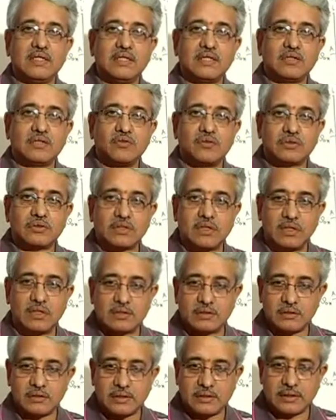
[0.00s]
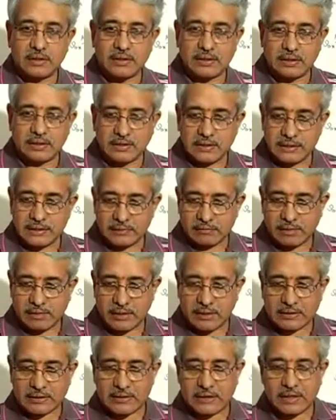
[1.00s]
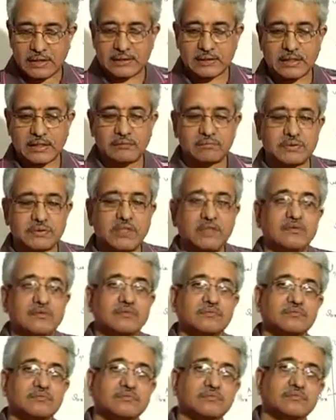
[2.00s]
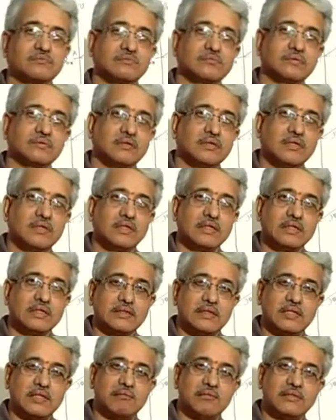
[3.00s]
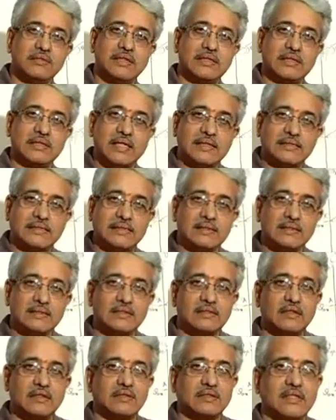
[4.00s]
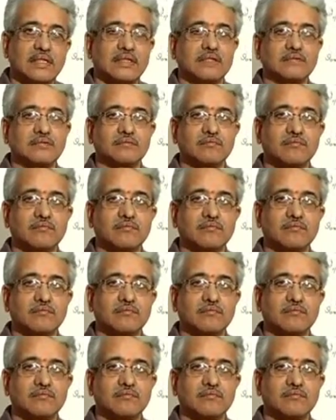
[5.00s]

it goes on increasing its velocity as it comes down. That means there is acceleration on that.